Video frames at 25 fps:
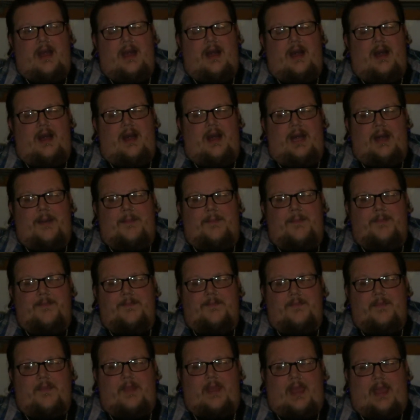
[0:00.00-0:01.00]
I
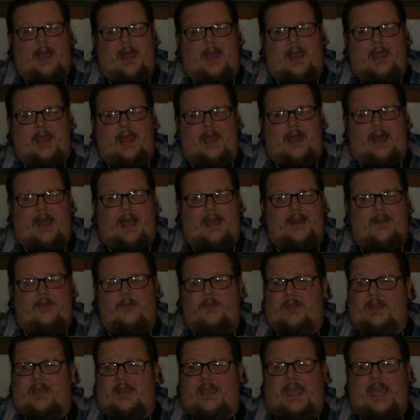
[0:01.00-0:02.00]
didn't
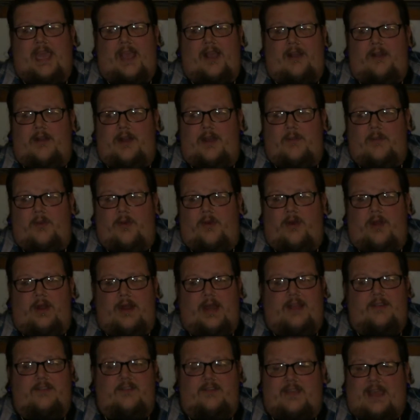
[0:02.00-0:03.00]
really care anymore,
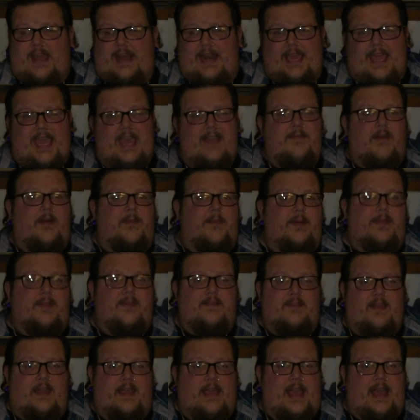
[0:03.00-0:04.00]
and I just kind of gave up on
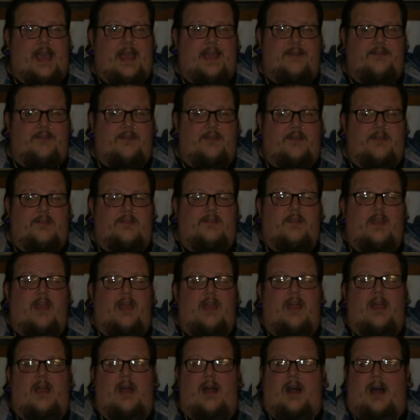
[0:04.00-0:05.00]
the psychiatrist
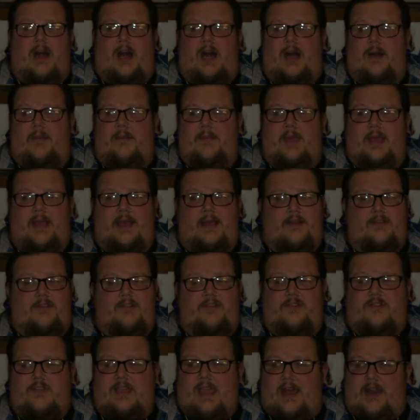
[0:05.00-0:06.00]
and
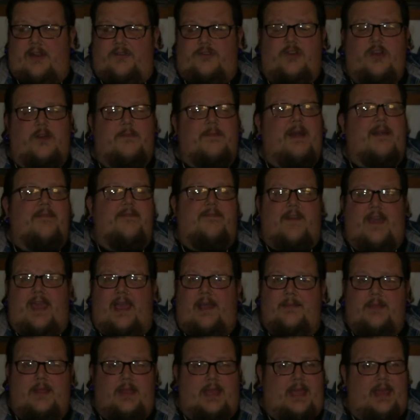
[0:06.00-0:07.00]
just kind of took my
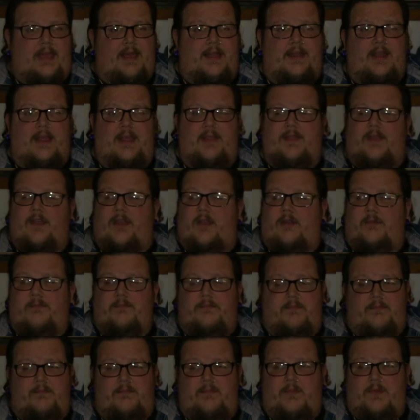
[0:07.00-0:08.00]
family in, and they're
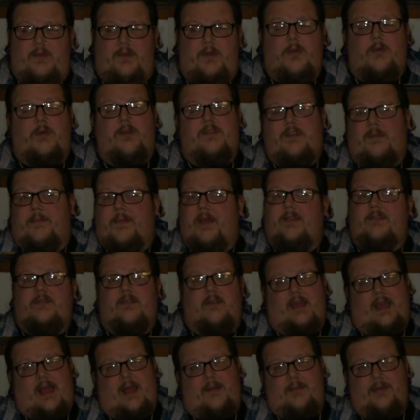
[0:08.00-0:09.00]
the ones that
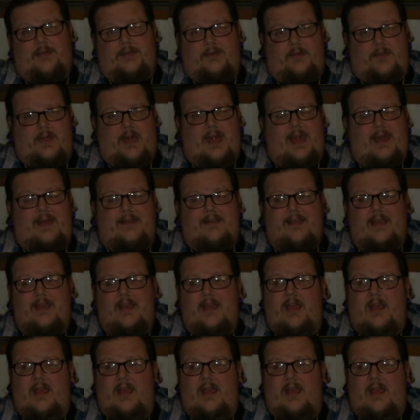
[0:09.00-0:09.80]
basically got me through that.